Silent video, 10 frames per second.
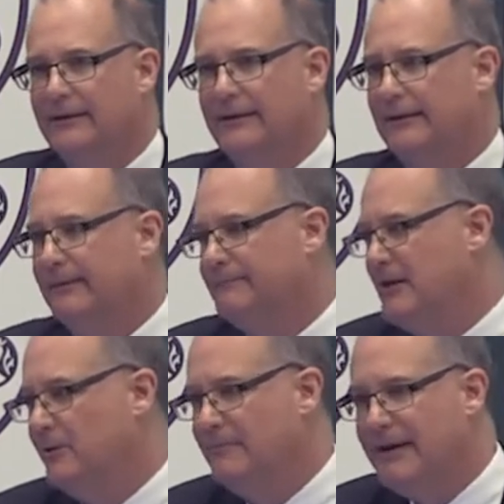Um,
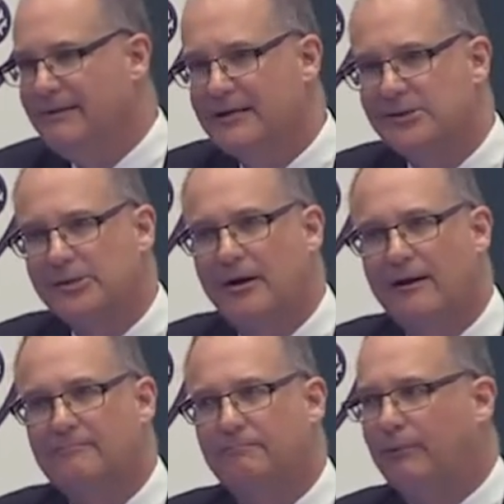you know, maybe it's
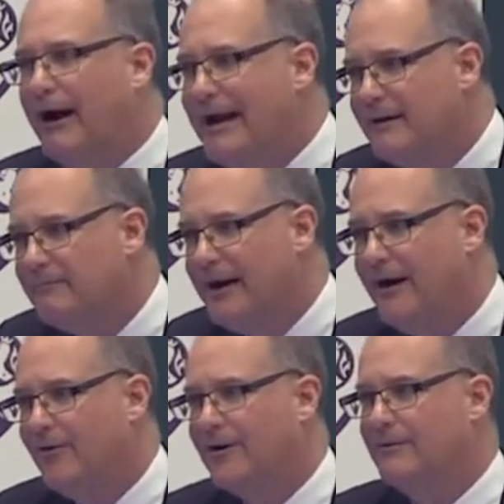got brand
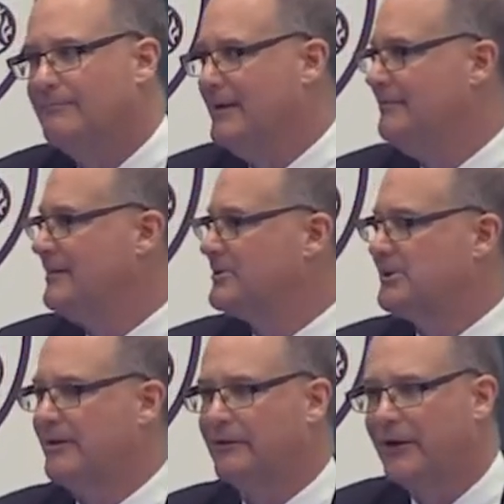power, maybe
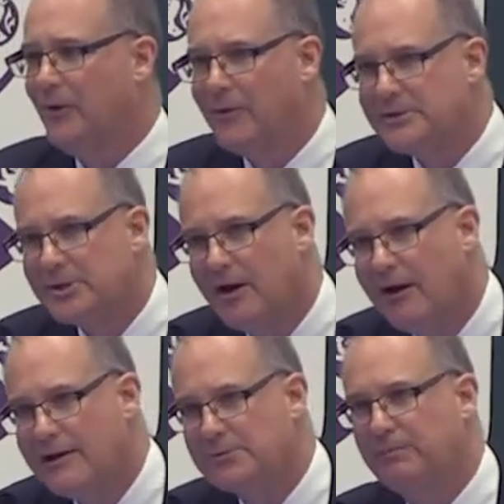it's the lowest
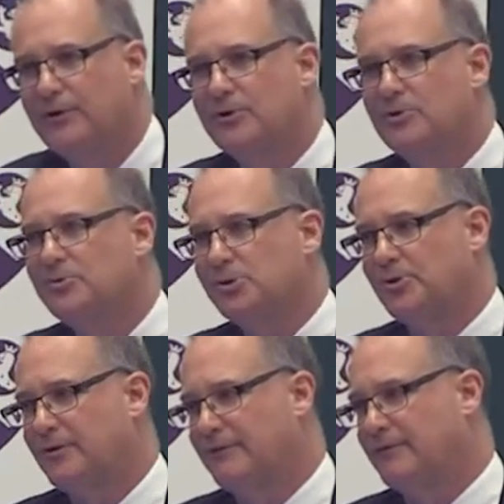cost
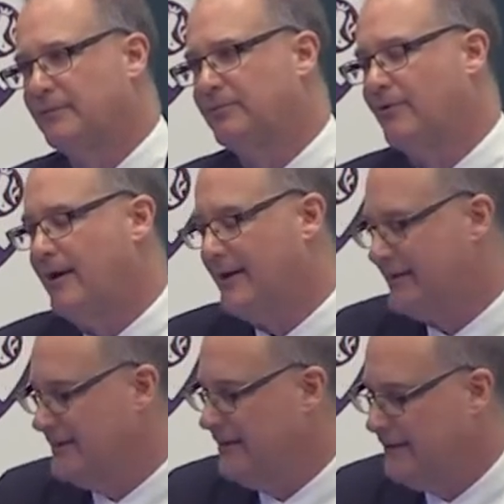producer of the
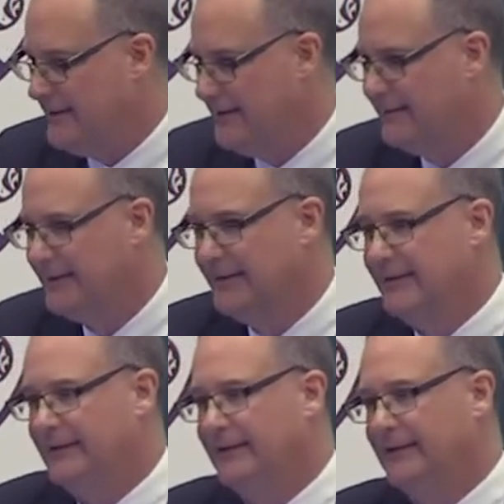product area.
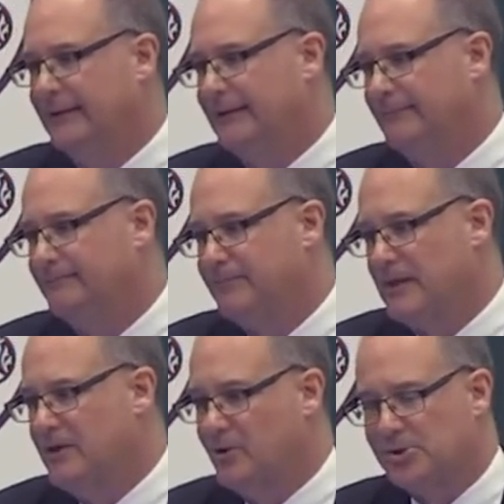Um,
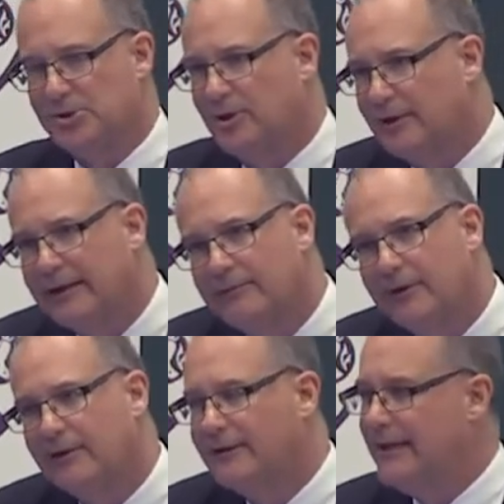you know, certainly
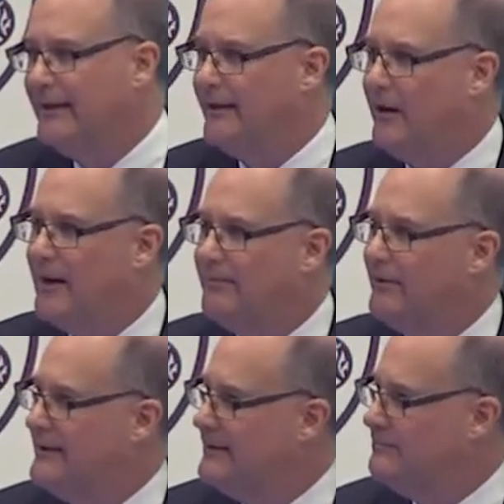we're looking at
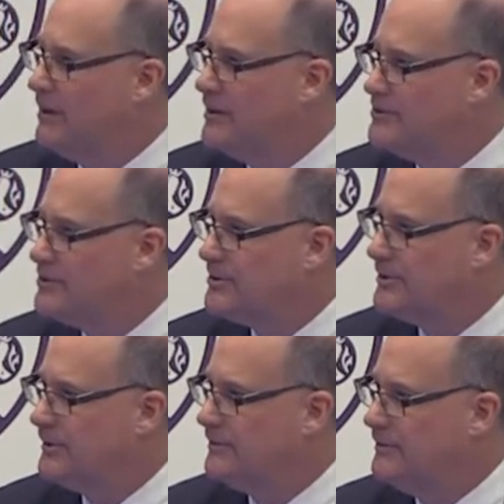operating
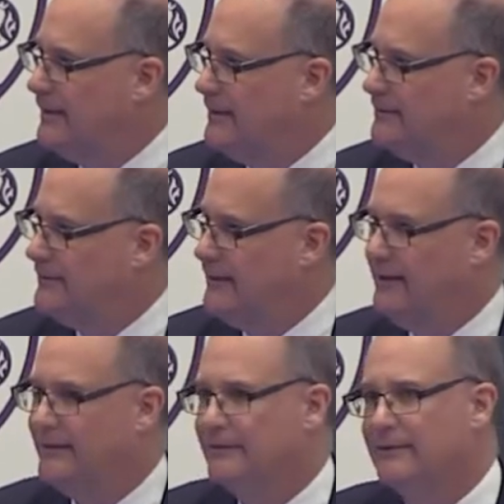margins and, and,
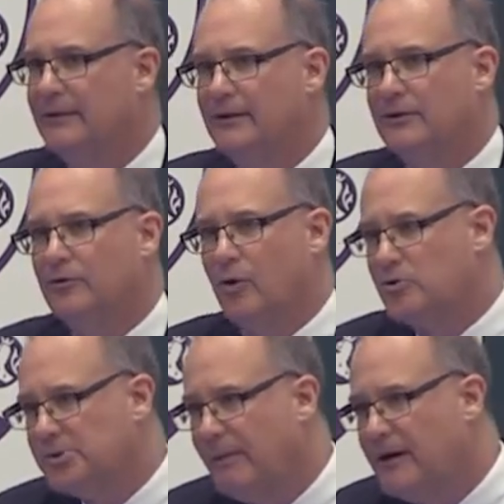and
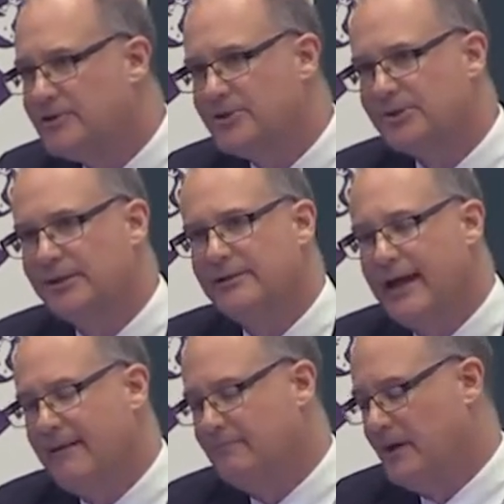gross margins and
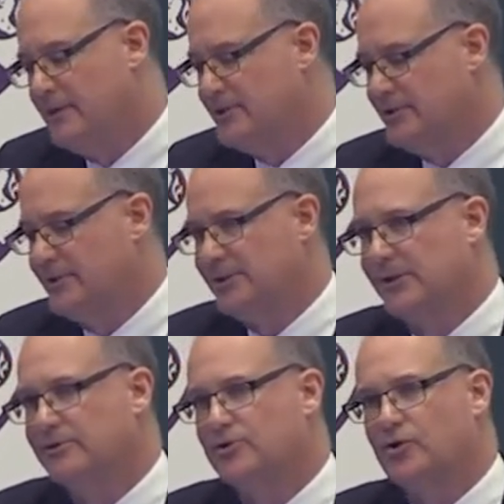net
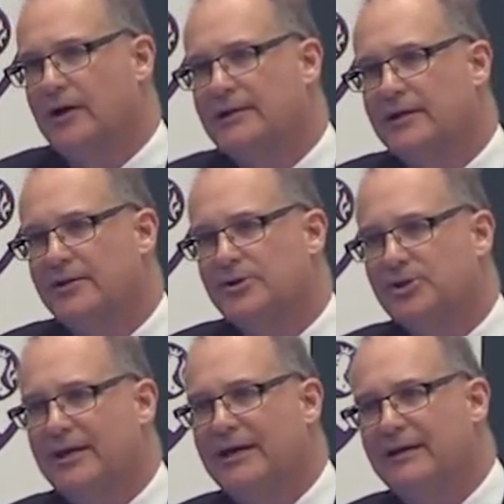margins, and trying to
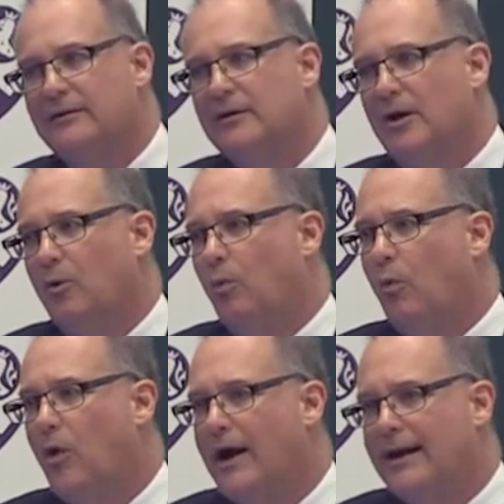understand
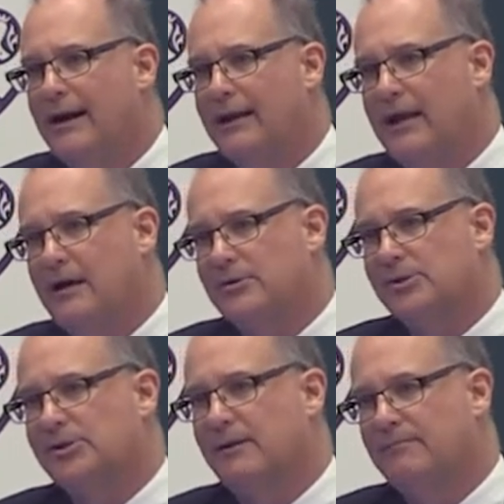what allows
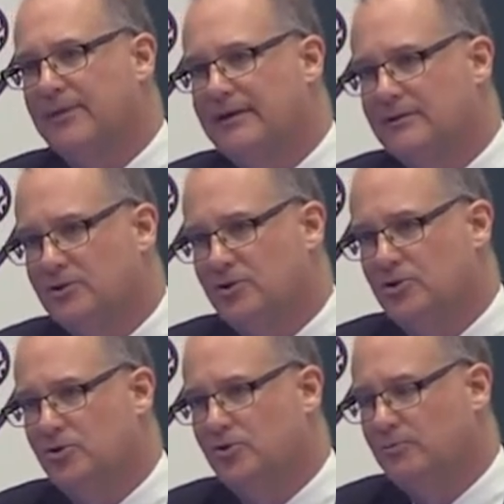something
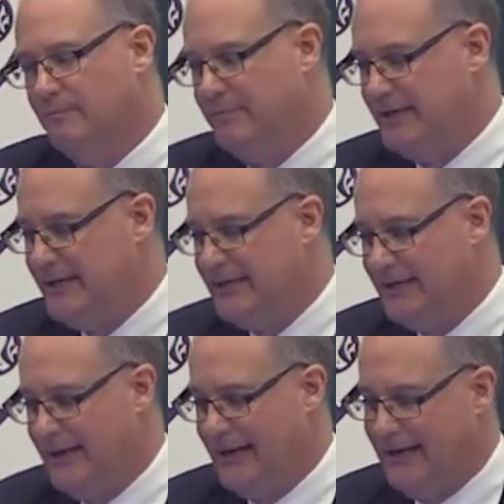to
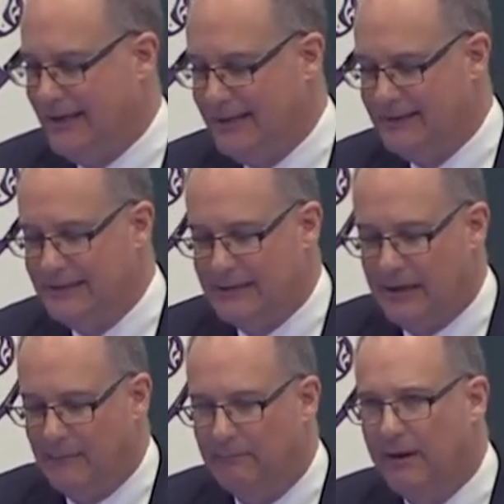be a
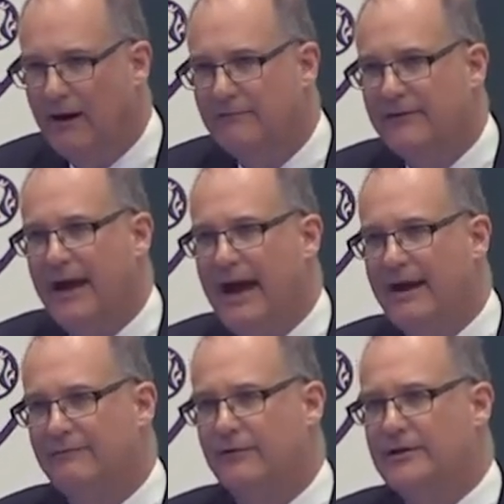above
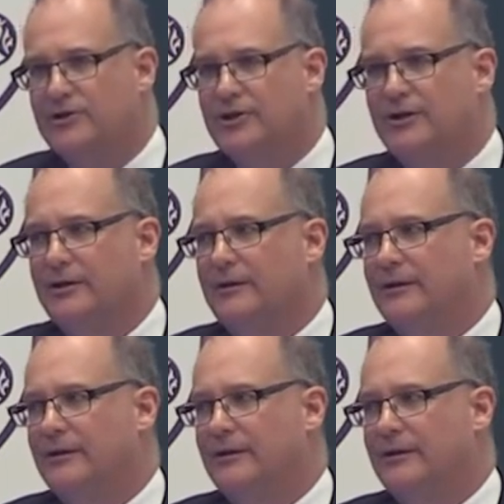average